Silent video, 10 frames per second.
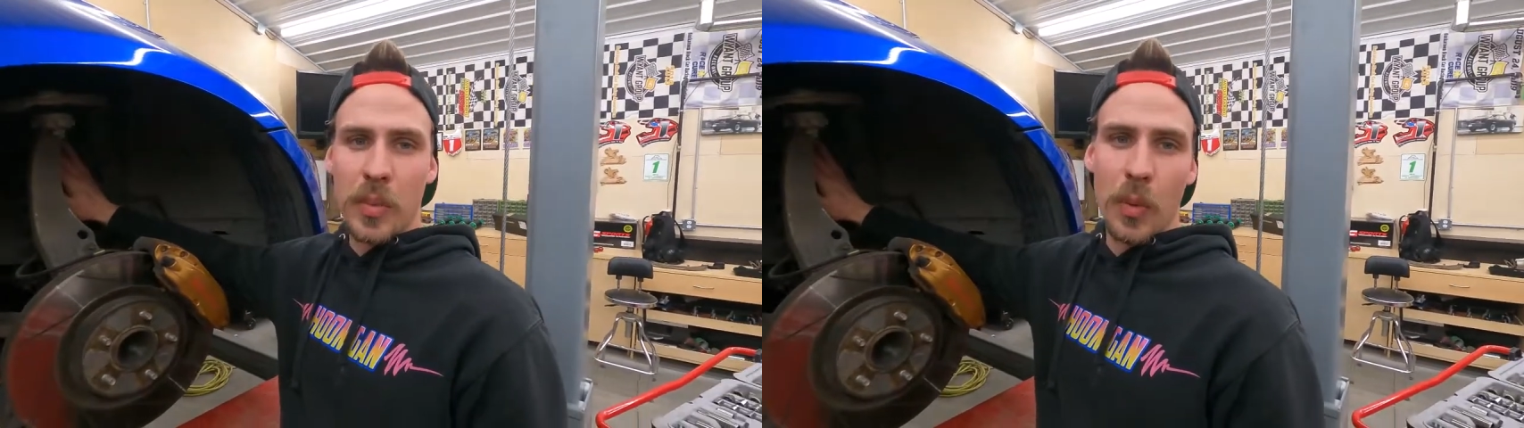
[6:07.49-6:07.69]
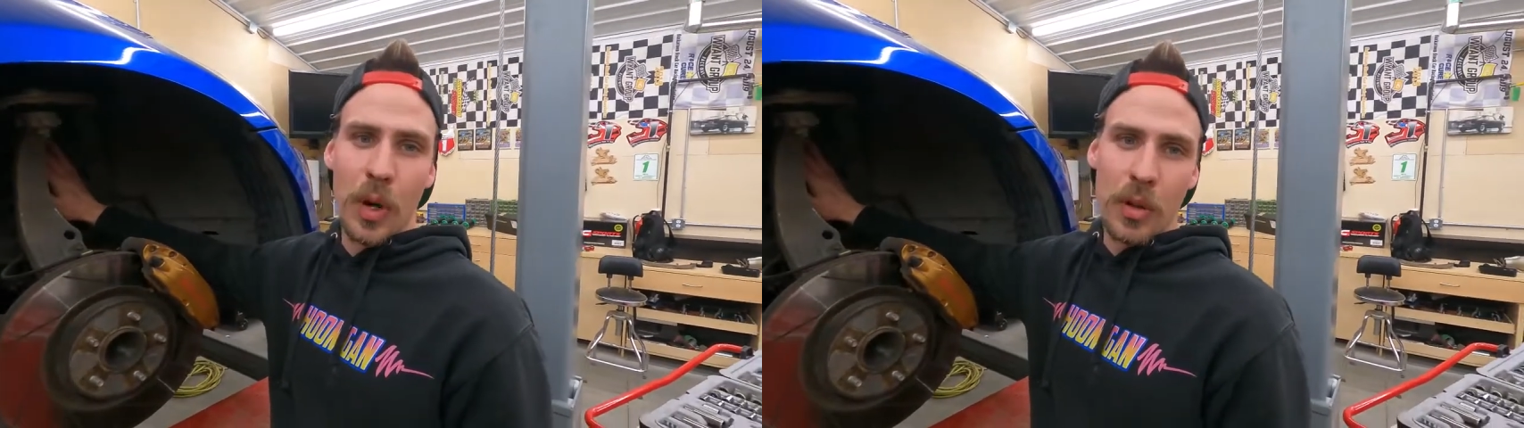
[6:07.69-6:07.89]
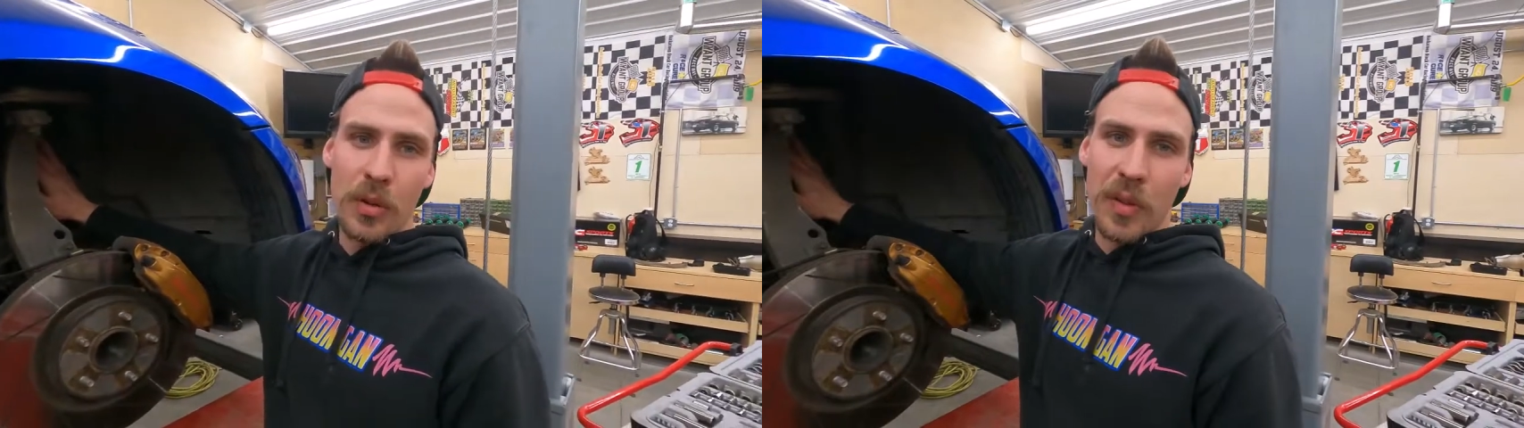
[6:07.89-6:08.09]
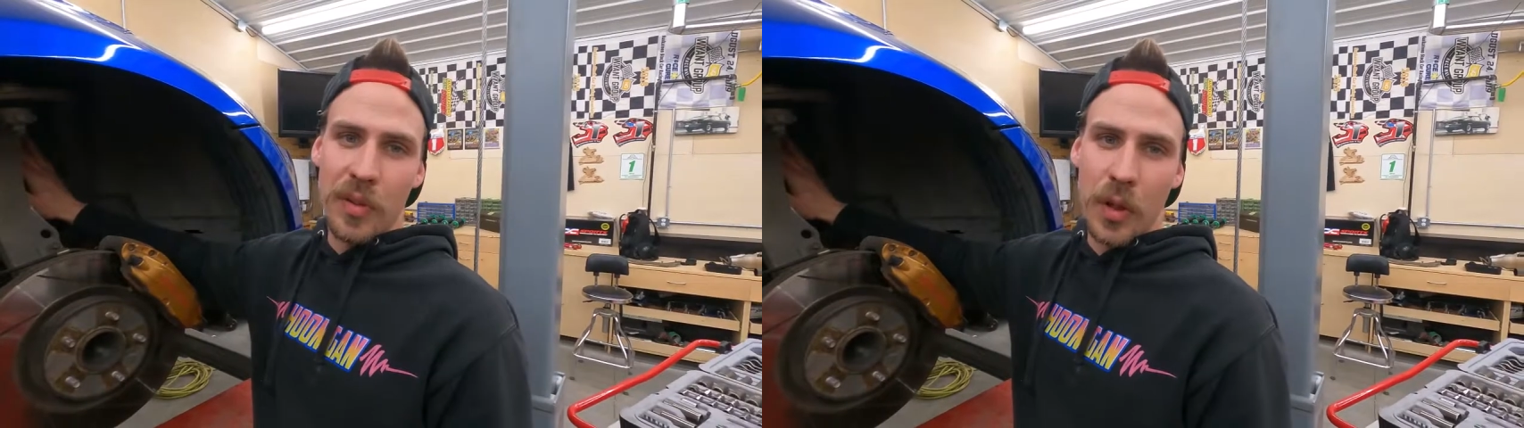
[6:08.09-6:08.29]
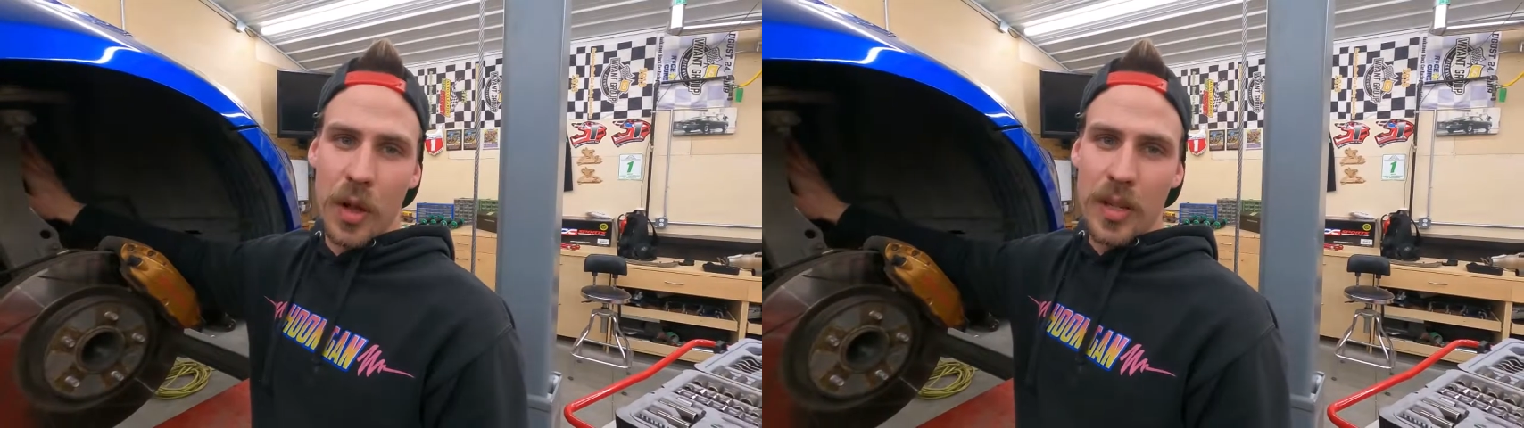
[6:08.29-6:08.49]
but we're not doing a
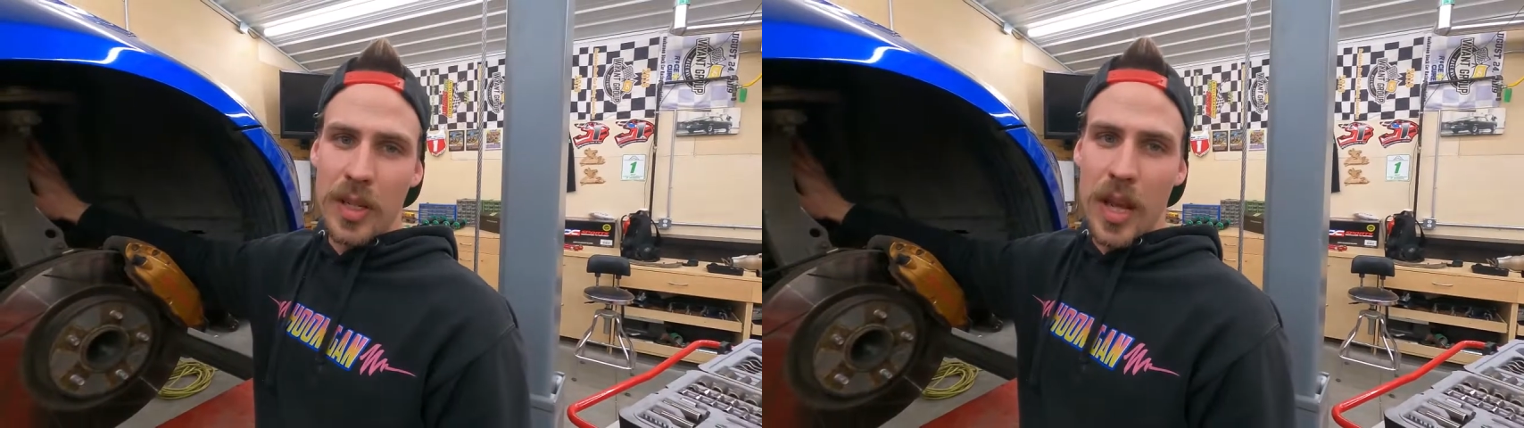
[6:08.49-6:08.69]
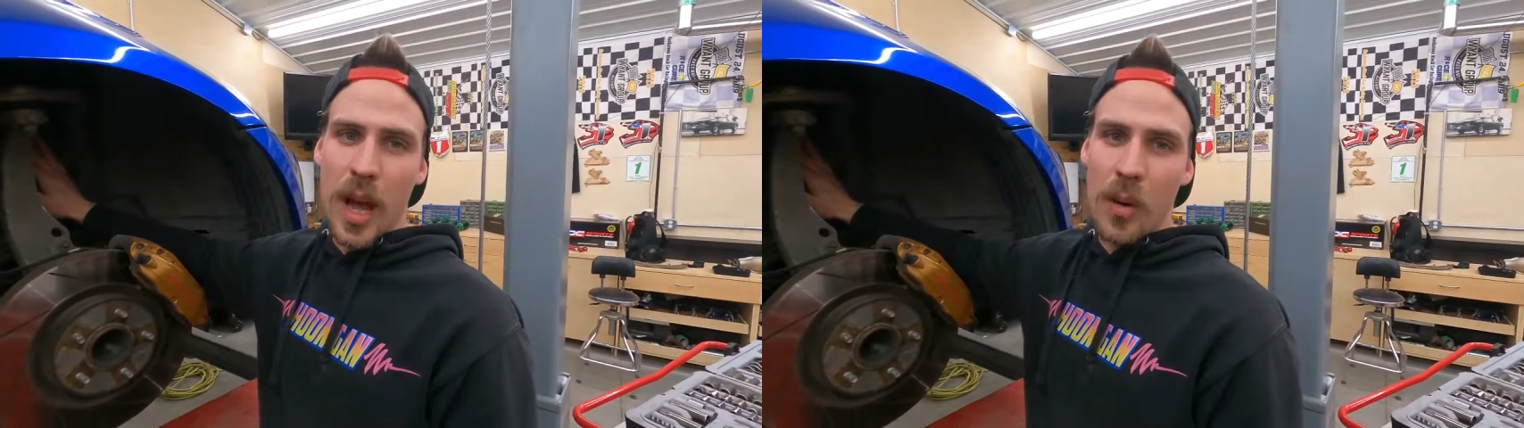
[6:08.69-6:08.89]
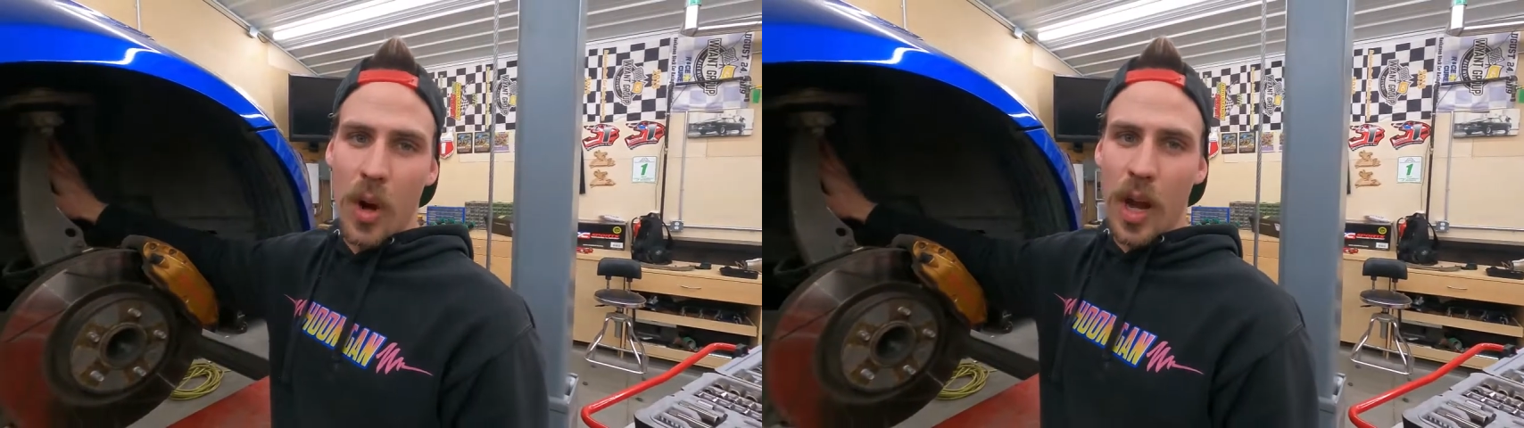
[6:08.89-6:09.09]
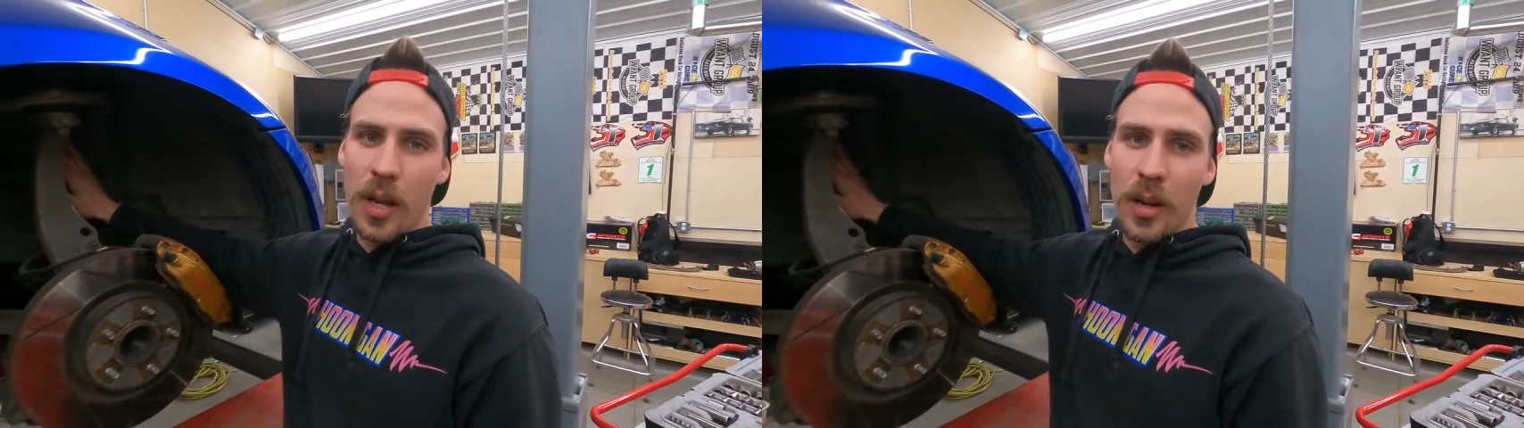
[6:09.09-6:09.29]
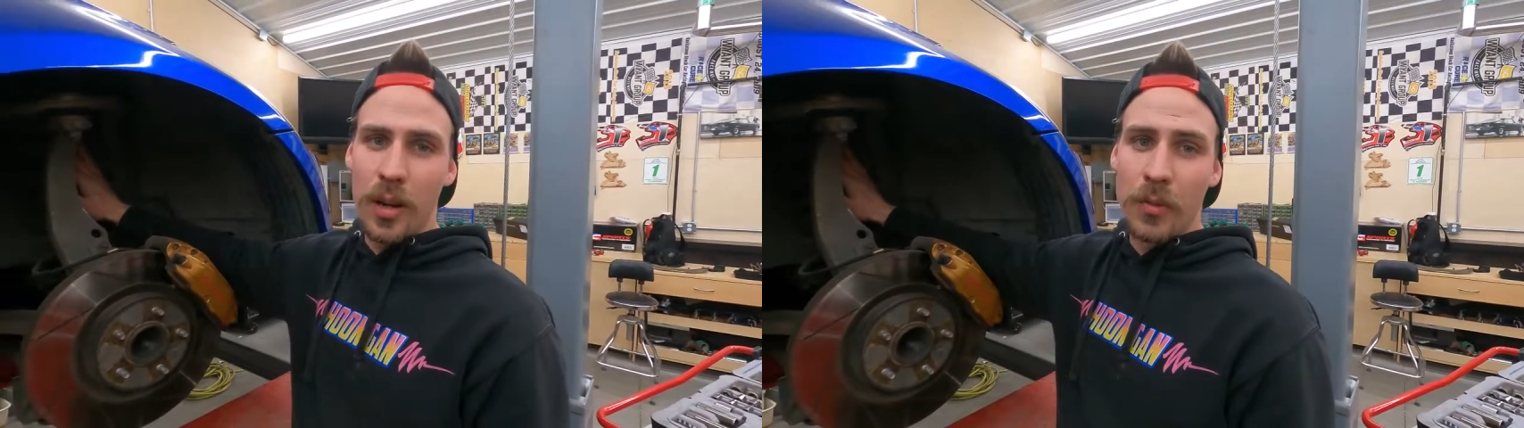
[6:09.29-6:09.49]
full-on DIY
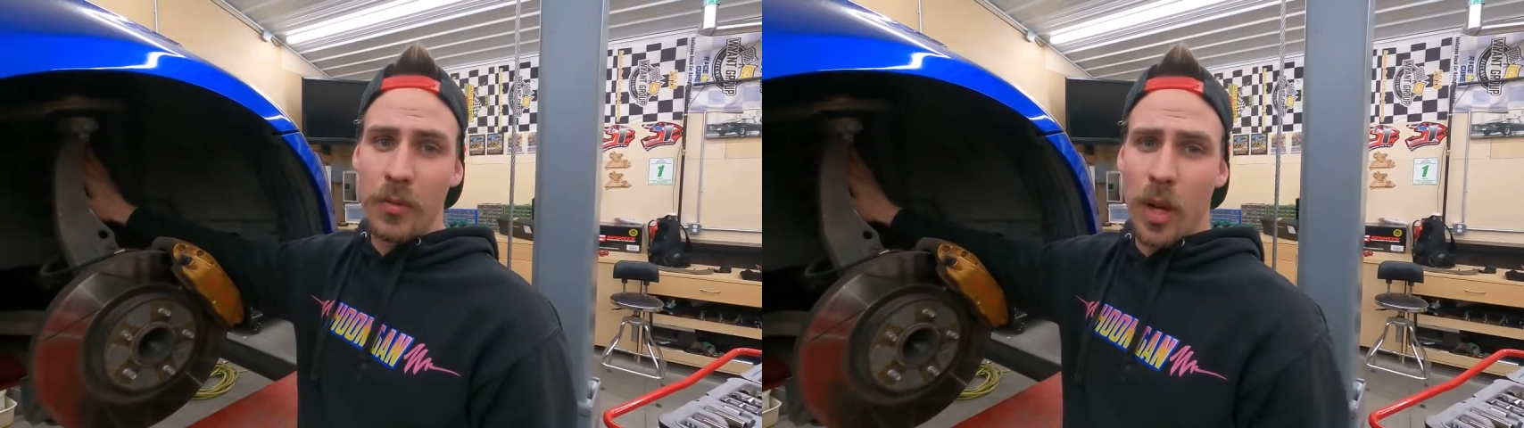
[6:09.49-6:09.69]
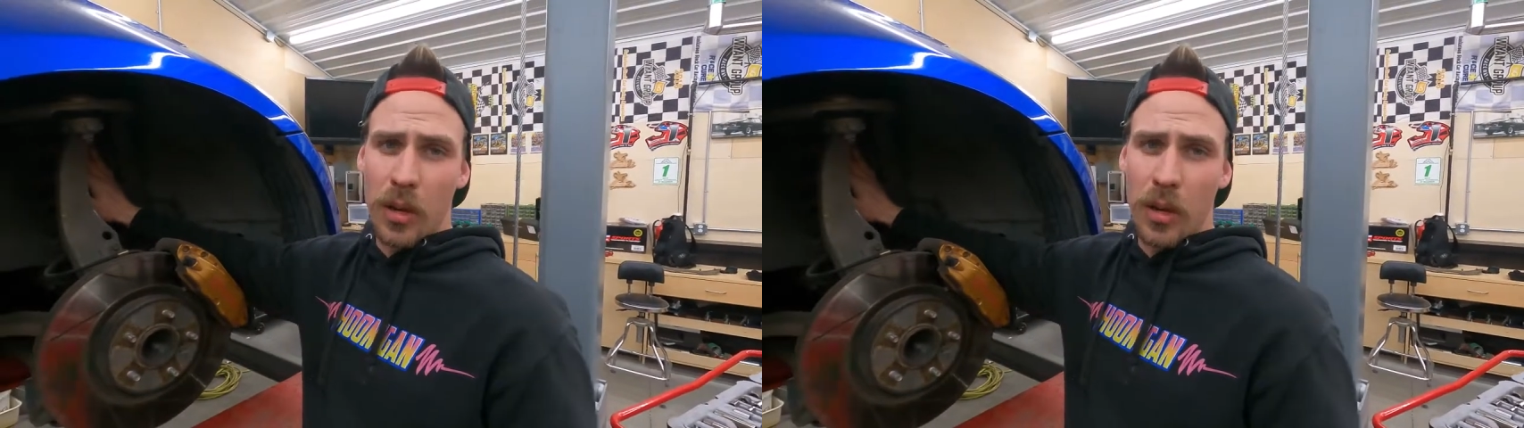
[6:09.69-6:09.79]
here.